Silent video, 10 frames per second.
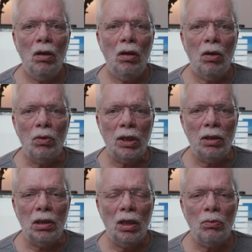Okay,
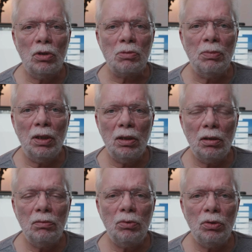that was my
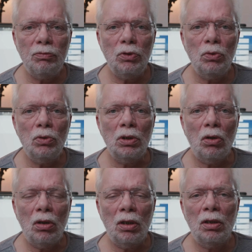little review, and
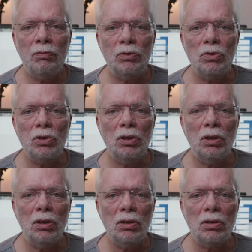all I have to say
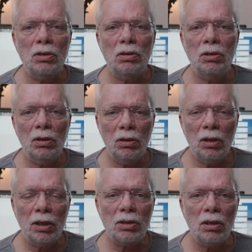is till the
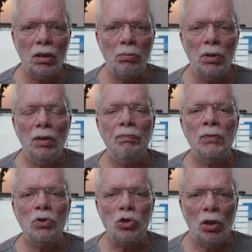next time,
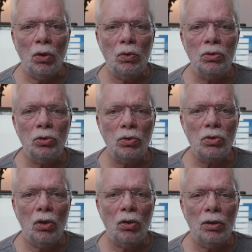ciao, Tux
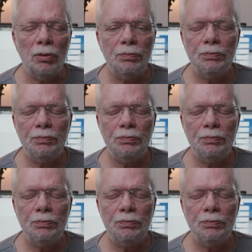Oche.